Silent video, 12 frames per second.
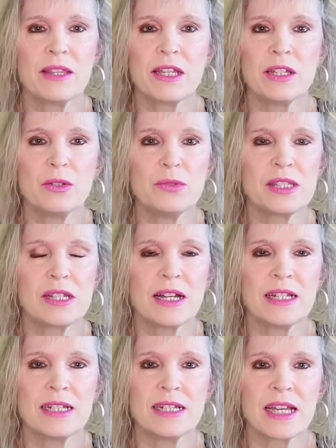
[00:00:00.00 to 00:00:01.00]
They knew it was
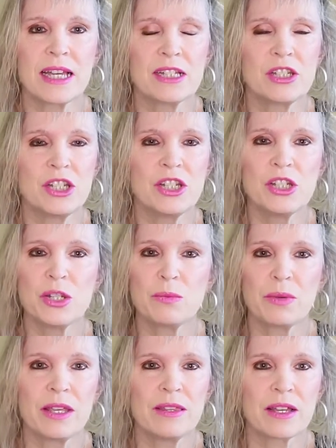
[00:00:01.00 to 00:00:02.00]
90 days. She should
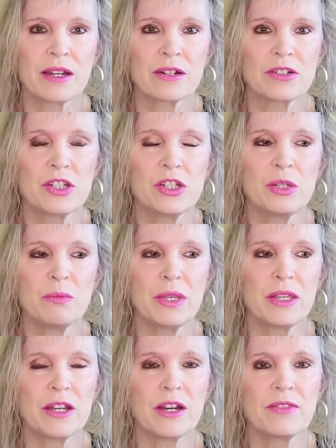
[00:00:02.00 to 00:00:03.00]
be there. She should
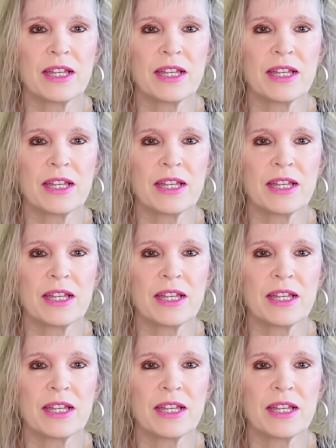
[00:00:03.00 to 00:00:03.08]
be there.